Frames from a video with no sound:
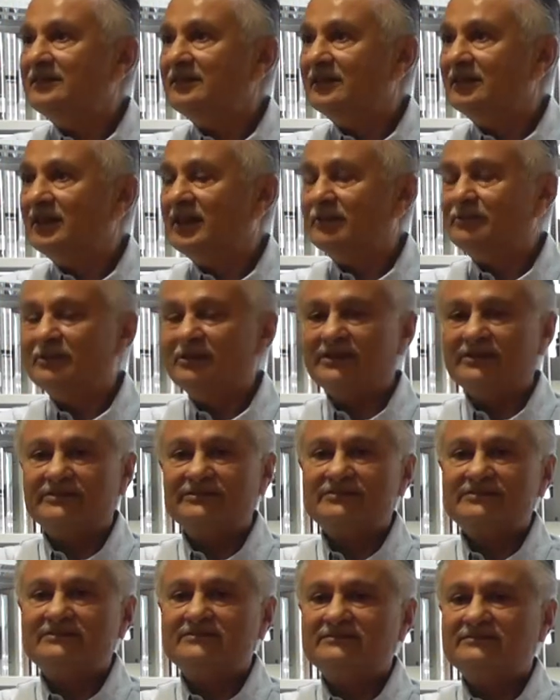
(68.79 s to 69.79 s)
the
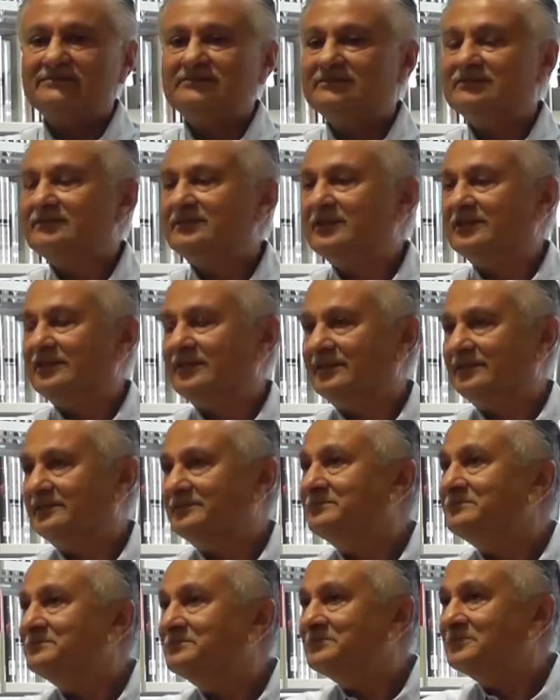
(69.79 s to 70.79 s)
lobbyists, the
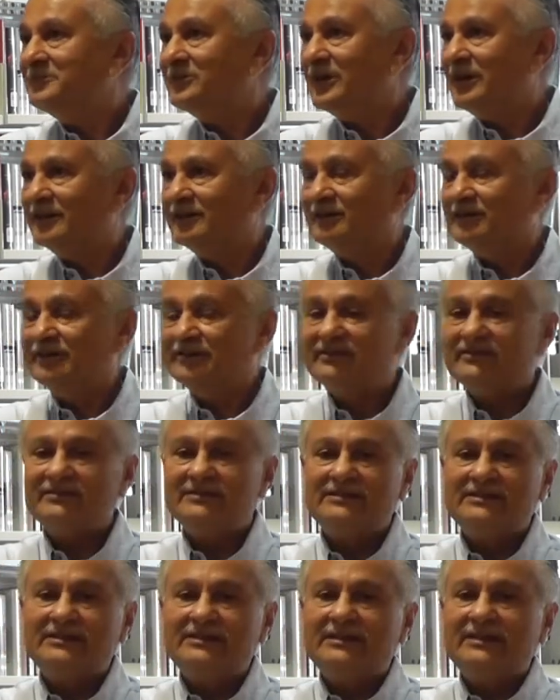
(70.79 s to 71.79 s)
Congress,
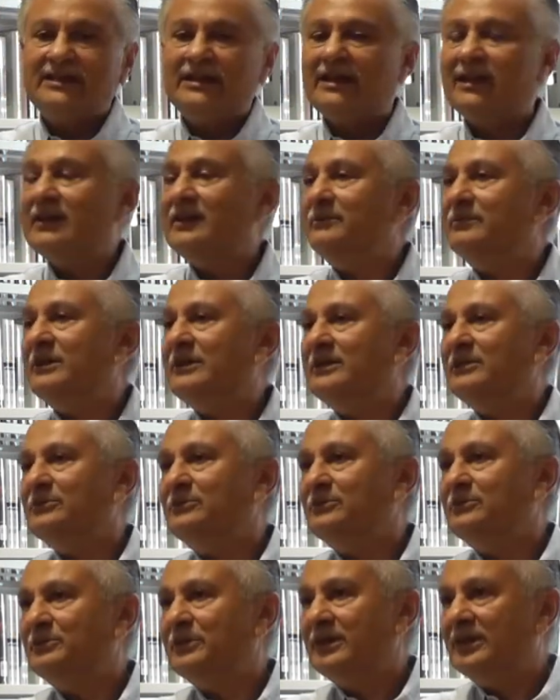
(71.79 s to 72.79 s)
anybody
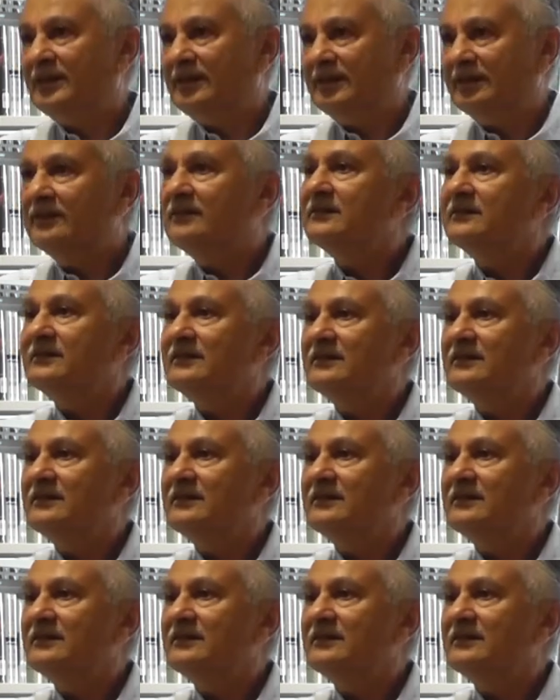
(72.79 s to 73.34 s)
who really